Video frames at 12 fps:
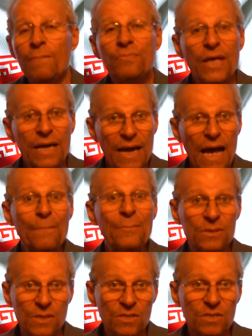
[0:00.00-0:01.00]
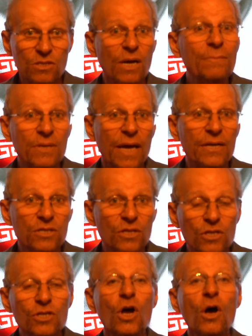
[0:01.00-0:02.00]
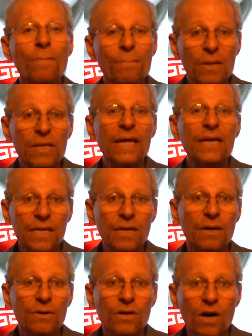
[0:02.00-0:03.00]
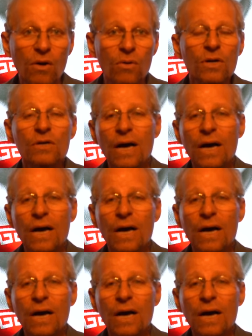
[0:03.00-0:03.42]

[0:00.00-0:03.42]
that happened in some cases millennia ago.